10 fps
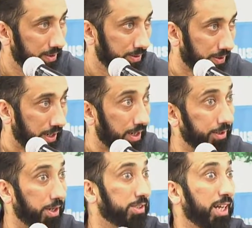Torah.
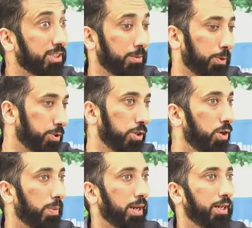Khadir is not supposed to
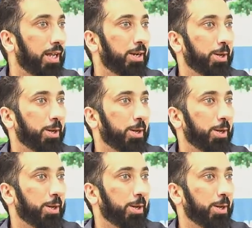know about halal and